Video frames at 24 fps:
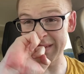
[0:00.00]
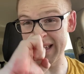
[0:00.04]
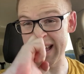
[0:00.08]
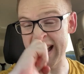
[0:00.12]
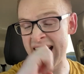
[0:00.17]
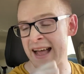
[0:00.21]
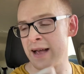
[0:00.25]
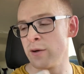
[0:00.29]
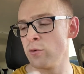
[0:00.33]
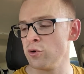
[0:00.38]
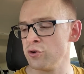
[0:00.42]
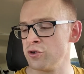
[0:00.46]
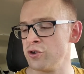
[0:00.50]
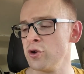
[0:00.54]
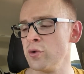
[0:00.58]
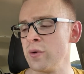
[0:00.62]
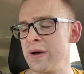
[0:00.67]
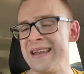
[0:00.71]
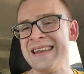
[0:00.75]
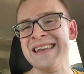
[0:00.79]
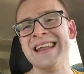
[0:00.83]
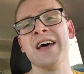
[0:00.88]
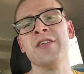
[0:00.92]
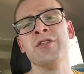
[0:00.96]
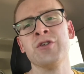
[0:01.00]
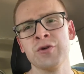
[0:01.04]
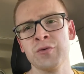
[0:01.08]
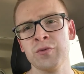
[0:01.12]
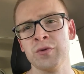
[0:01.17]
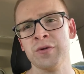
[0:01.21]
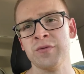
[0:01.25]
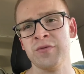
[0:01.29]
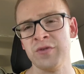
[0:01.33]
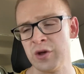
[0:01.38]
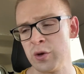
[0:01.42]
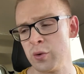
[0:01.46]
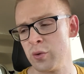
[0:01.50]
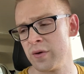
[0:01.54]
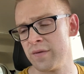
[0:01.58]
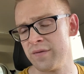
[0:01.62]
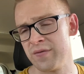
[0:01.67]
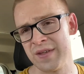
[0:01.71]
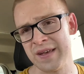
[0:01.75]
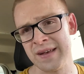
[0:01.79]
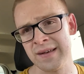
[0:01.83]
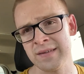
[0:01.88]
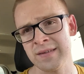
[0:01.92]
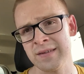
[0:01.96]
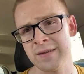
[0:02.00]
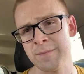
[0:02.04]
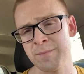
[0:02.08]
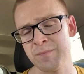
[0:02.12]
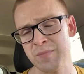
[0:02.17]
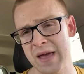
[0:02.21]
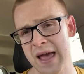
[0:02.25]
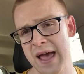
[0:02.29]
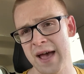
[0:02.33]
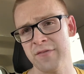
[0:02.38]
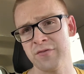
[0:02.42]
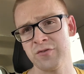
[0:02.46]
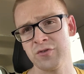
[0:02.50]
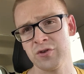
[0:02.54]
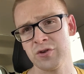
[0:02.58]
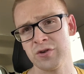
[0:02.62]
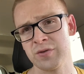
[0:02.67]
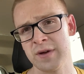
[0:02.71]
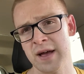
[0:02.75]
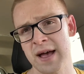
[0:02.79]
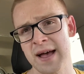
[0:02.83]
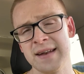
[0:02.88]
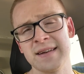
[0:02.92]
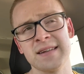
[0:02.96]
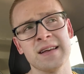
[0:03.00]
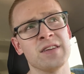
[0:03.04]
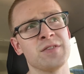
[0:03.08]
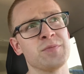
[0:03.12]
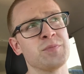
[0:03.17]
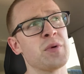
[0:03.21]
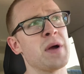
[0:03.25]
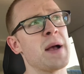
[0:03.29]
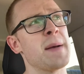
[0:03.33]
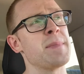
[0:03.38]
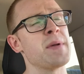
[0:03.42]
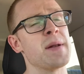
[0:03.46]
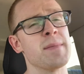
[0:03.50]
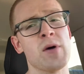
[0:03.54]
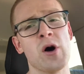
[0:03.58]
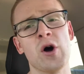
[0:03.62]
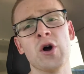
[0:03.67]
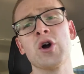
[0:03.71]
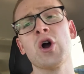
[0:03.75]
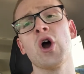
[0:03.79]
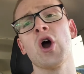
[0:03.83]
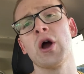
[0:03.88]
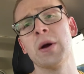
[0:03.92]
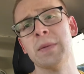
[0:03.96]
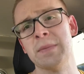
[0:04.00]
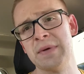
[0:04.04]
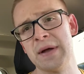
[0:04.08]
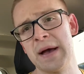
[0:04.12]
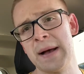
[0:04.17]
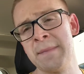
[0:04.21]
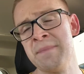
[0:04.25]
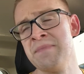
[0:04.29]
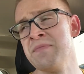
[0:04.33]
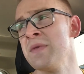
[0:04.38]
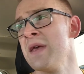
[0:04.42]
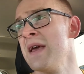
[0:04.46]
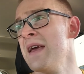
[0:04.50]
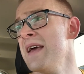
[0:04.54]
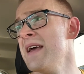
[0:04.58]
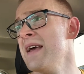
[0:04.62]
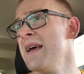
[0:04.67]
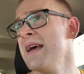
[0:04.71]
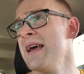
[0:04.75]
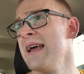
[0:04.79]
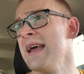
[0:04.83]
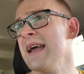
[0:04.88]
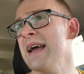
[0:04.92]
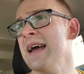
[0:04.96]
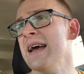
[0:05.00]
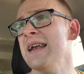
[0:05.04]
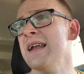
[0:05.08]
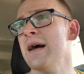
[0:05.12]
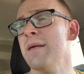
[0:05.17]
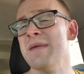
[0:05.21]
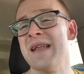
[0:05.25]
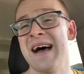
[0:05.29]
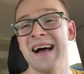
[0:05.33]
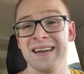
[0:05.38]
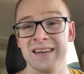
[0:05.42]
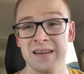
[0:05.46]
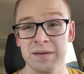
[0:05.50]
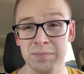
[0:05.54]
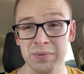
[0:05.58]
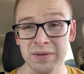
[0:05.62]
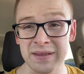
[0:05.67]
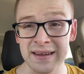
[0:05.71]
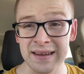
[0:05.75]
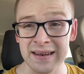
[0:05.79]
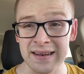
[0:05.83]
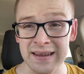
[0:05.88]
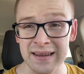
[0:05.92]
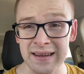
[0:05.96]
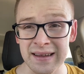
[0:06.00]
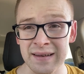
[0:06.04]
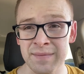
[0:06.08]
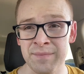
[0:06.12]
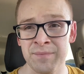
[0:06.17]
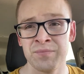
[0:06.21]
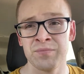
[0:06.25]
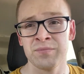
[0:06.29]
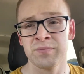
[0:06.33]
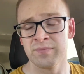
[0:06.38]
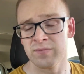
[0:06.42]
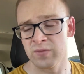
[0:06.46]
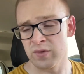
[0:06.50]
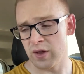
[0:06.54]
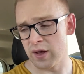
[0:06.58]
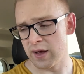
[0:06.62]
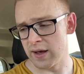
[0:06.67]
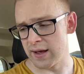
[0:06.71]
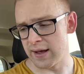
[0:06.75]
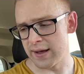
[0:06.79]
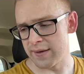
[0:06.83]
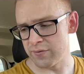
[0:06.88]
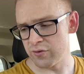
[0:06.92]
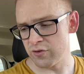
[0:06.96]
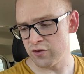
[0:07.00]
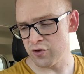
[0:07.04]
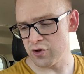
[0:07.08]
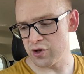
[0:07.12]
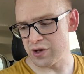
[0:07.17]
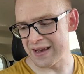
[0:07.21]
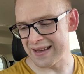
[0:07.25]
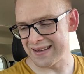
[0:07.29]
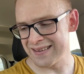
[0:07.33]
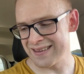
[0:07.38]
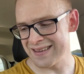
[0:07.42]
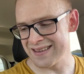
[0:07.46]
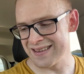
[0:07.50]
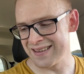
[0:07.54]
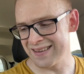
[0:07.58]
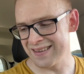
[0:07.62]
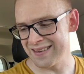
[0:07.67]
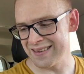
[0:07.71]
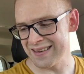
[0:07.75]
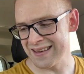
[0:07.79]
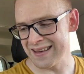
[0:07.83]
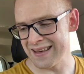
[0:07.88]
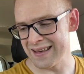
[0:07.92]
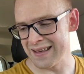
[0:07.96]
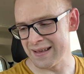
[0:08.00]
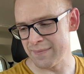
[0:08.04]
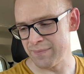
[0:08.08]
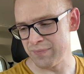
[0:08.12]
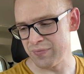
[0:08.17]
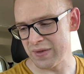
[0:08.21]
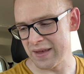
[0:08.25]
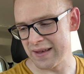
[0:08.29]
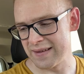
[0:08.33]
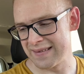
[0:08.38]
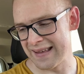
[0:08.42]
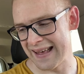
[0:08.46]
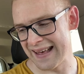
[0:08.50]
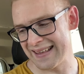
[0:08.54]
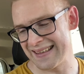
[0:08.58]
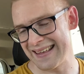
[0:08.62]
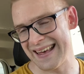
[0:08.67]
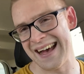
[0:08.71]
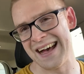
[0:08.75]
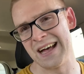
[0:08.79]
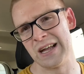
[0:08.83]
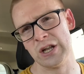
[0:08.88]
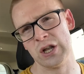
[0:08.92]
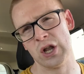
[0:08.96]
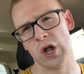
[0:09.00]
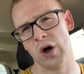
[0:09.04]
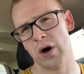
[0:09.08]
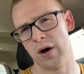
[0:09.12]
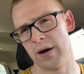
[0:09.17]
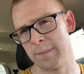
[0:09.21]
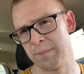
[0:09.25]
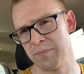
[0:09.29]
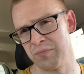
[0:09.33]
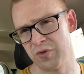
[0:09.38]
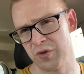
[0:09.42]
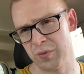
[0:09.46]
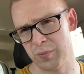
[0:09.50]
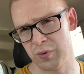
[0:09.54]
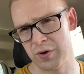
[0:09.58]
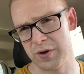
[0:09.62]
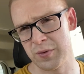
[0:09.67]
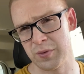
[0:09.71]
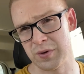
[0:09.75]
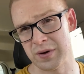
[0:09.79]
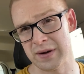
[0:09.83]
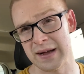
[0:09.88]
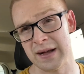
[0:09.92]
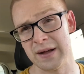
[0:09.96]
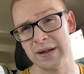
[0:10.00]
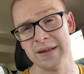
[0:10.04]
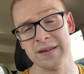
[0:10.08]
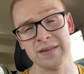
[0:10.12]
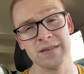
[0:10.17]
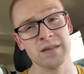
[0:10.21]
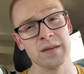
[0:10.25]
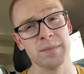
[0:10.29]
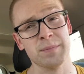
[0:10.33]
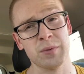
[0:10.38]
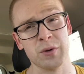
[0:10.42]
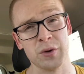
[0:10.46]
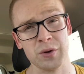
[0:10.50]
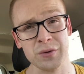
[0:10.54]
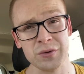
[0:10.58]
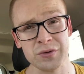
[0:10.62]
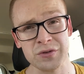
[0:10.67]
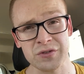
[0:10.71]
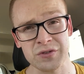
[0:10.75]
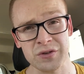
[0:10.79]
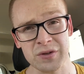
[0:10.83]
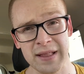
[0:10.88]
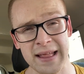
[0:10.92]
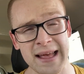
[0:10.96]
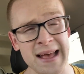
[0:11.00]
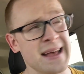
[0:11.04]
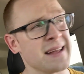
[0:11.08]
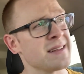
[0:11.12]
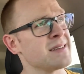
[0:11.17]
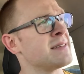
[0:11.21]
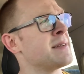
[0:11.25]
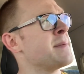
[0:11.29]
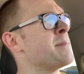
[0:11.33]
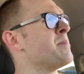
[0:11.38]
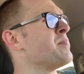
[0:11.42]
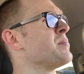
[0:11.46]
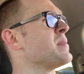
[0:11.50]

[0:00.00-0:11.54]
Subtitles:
I will do another review of this after contest prep and I'm all carved up and I'm not depleted. So you guys can see exactly how long the pre-workout is supposed to last.